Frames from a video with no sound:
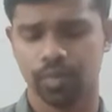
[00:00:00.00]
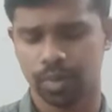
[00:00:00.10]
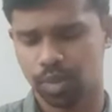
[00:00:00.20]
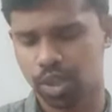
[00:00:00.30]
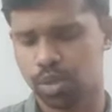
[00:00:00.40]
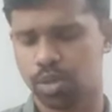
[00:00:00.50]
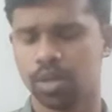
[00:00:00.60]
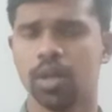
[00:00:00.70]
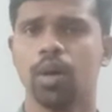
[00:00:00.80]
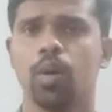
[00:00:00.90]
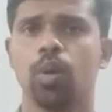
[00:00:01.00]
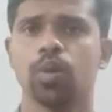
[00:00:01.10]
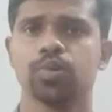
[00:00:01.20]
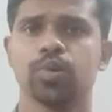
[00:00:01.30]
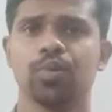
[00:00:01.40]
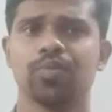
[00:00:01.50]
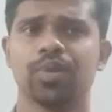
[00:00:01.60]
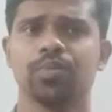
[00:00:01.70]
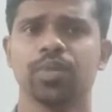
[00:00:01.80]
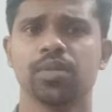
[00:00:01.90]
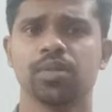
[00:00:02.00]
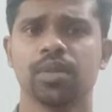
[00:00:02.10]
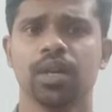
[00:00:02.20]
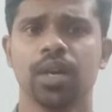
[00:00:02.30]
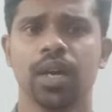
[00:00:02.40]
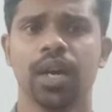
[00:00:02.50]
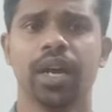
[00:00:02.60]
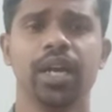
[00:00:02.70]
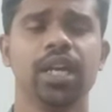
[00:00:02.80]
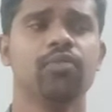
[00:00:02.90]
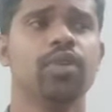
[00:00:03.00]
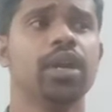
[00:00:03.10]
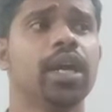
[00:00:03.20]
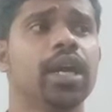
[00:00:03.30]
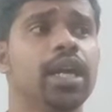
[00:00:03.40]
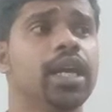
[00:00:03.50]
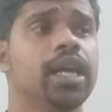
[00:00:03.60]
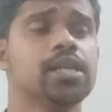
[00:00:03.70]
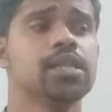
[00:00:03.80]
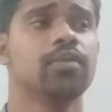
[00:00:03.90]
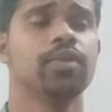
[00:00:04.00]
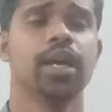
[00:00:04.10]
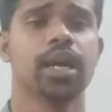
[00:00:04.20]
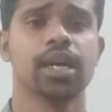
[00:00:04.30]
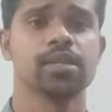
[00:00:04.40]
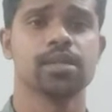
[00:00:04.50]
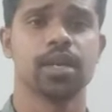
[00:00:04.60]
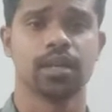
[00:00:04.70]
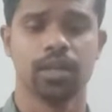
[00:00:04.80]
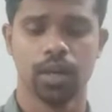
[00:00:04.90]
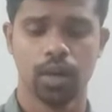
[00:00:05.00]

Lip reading: From this also, from this heading, very heading itself, we can understand.